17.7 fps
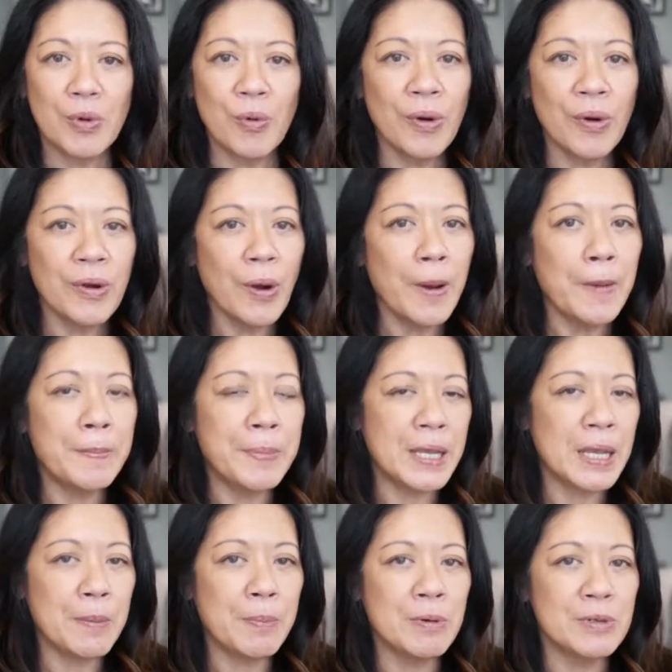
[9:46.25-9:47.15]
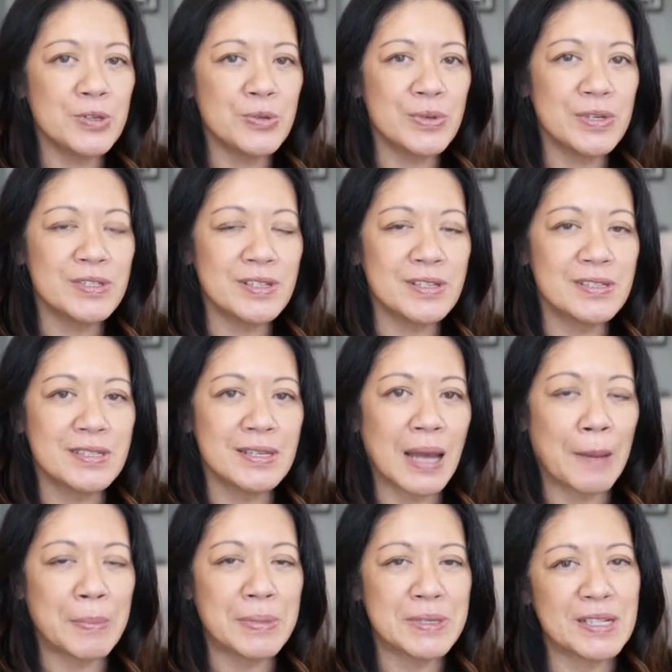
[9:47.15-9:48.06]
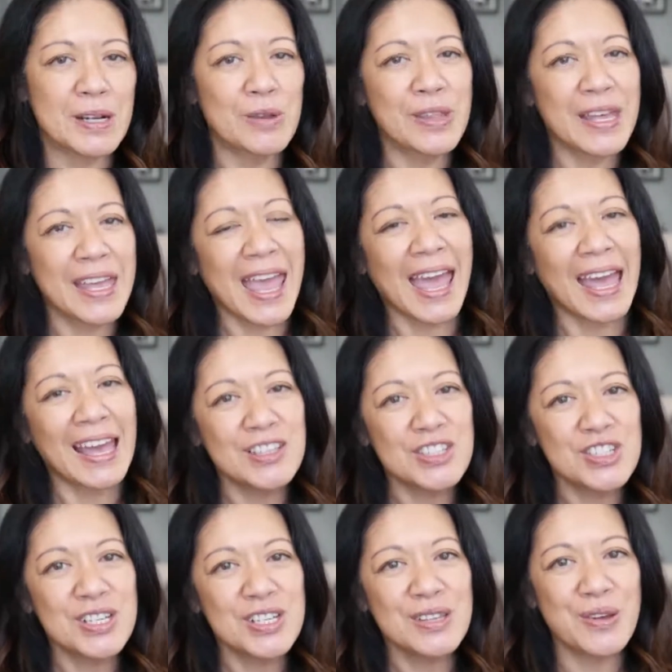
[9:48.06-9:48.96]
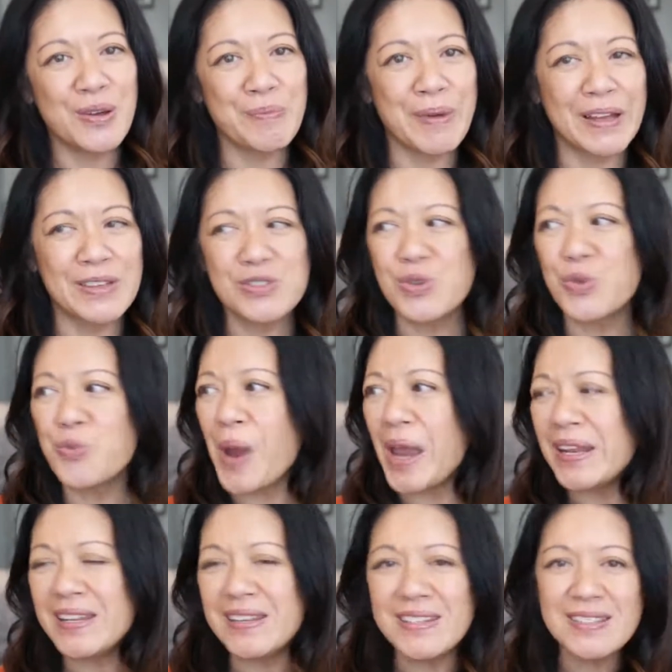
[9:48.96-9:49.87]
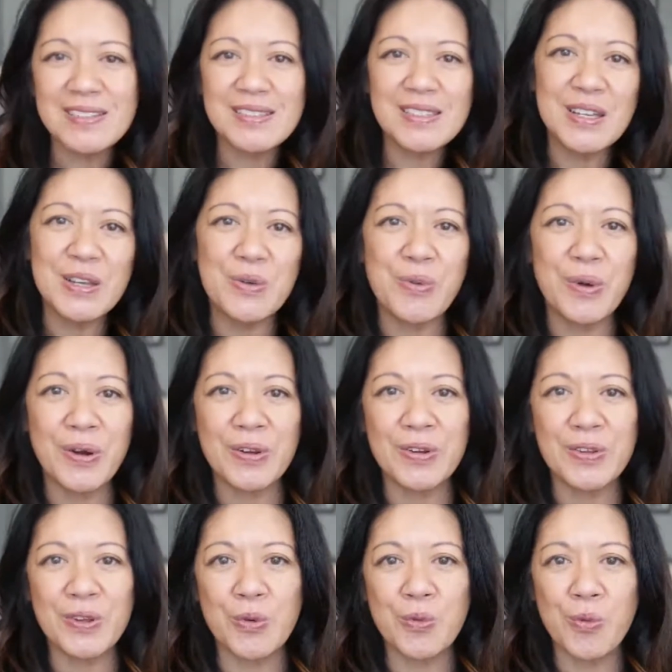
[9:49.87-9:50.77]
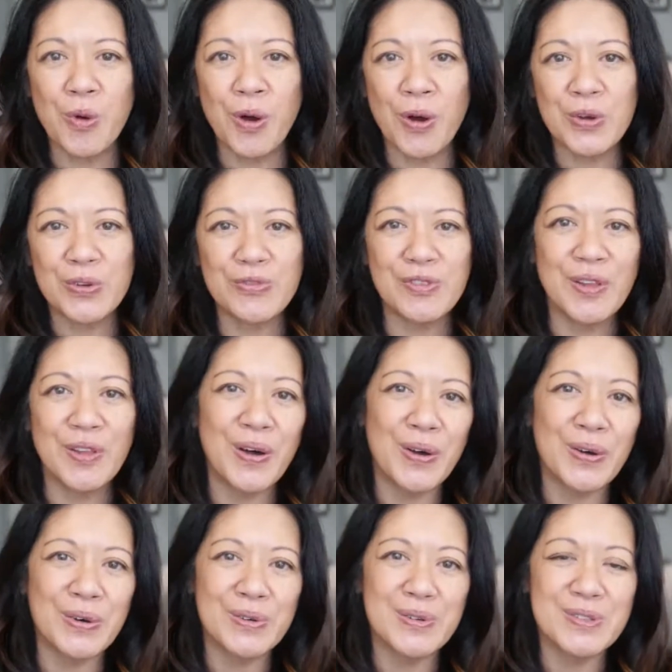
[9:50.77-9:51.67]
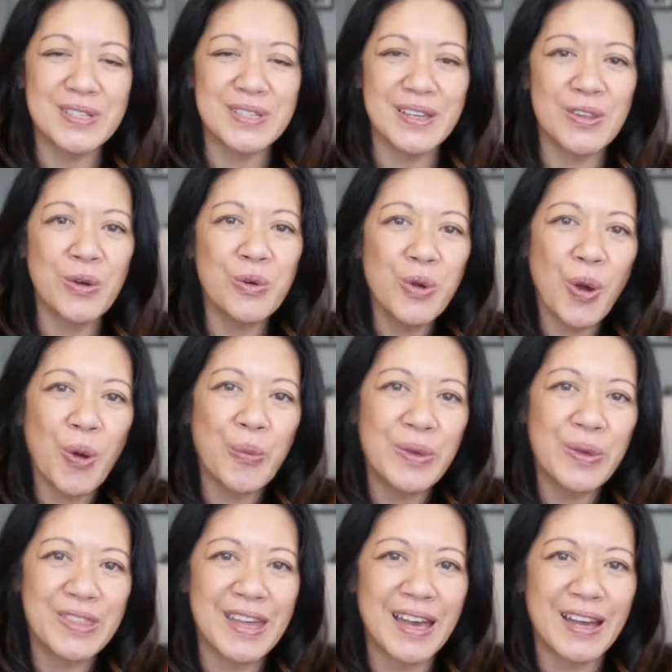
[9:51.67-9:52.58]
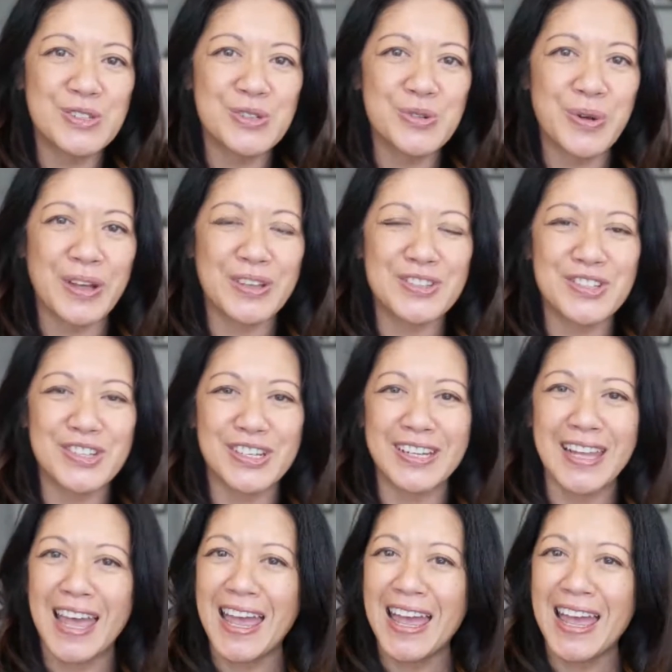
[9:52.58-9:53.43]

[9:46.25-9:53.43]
Or are people doing just the opposite? Are they hedging their bets? So waiting to see where the water flows and they'll go in that direction.